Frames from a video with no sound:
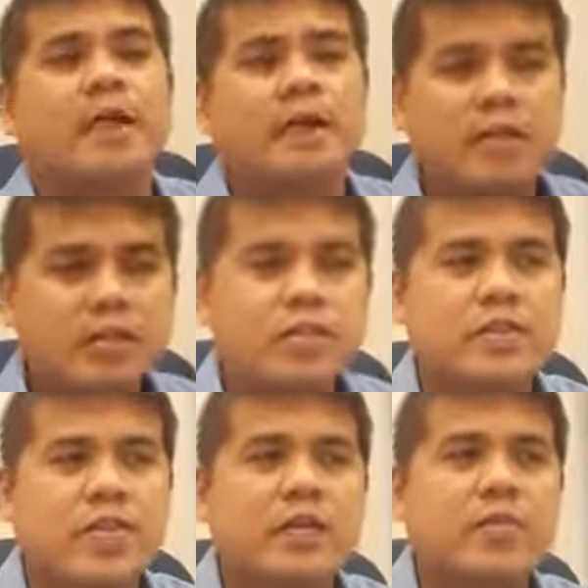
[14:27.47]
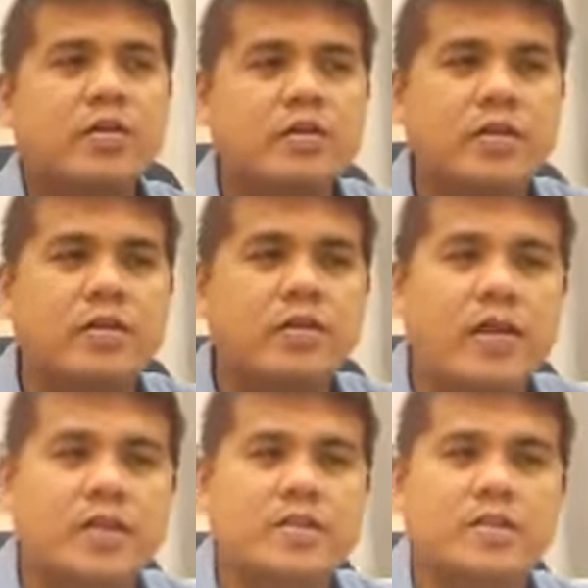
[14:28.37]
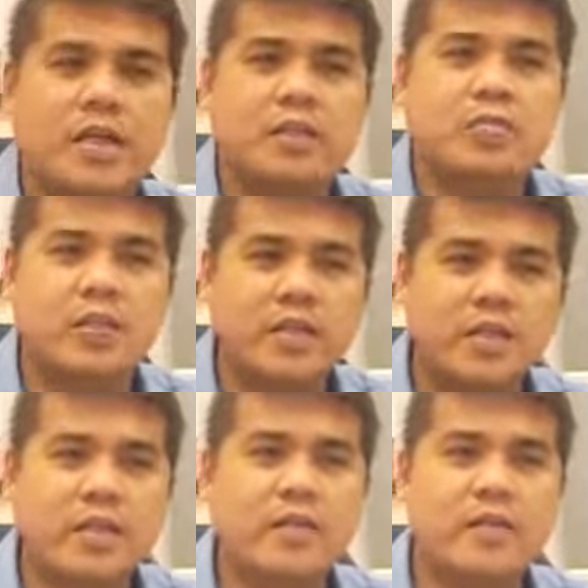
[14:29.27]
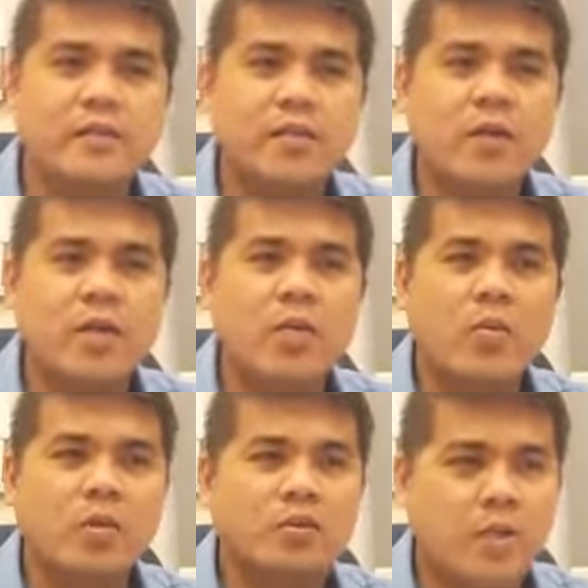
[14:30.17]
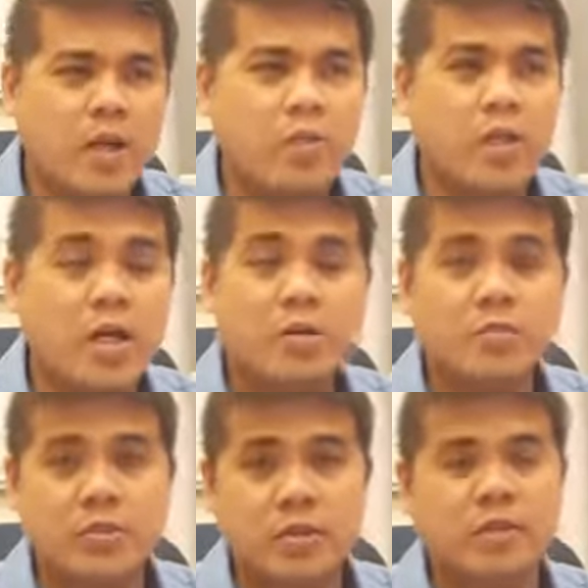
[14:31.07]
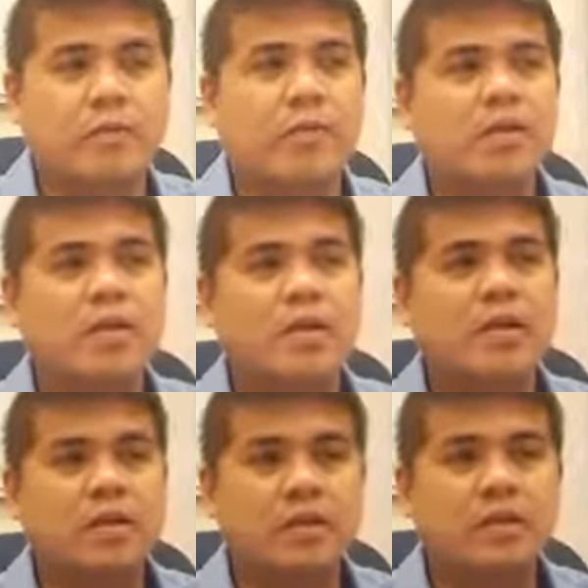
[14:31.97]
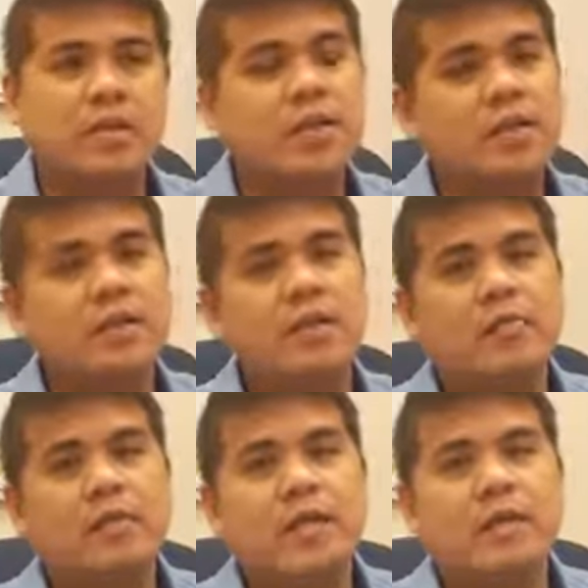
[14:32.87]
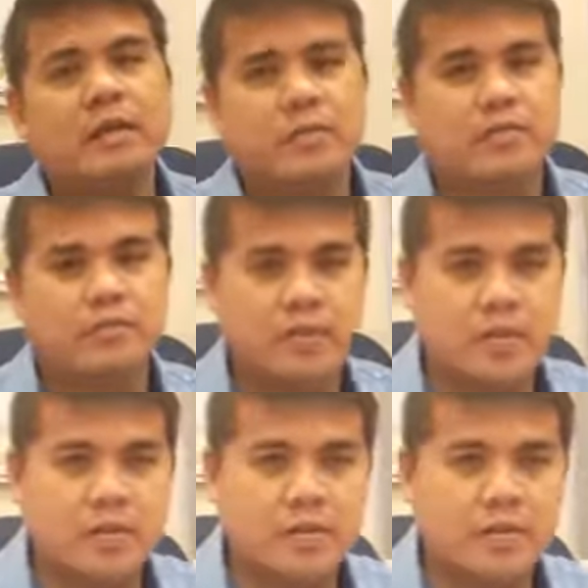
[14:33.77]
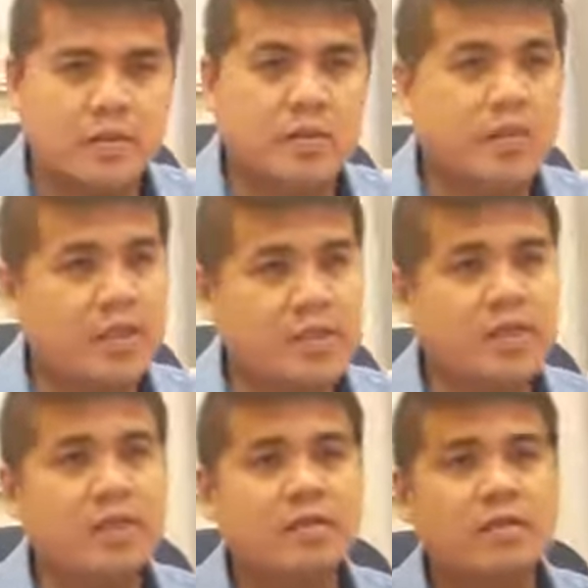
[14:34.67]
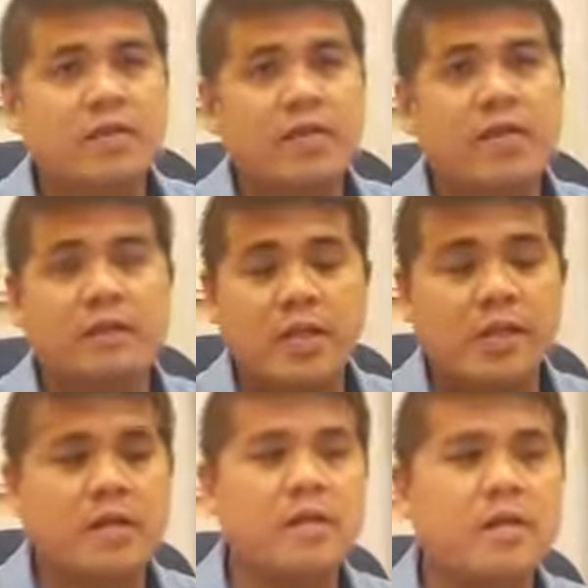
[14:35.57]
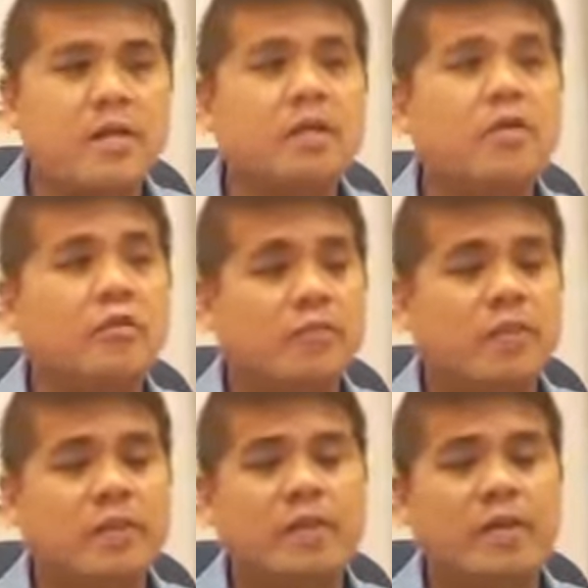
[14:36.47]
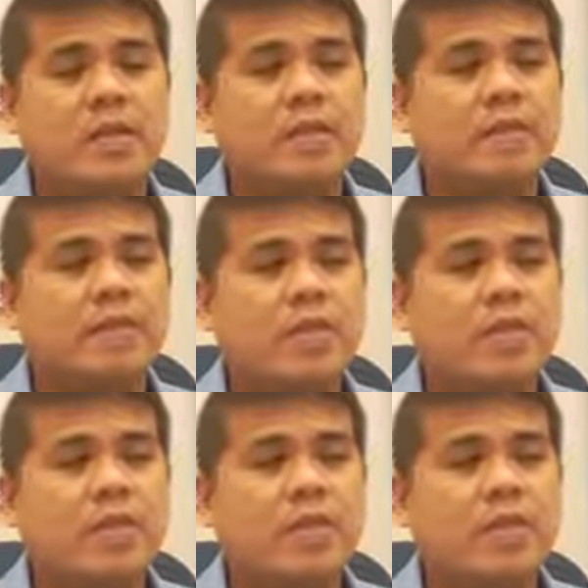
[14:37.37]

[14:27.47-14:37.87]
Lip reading: A research can be considered as trustworthy when the following are observed: credibility, transferability, dependability, and confirmability.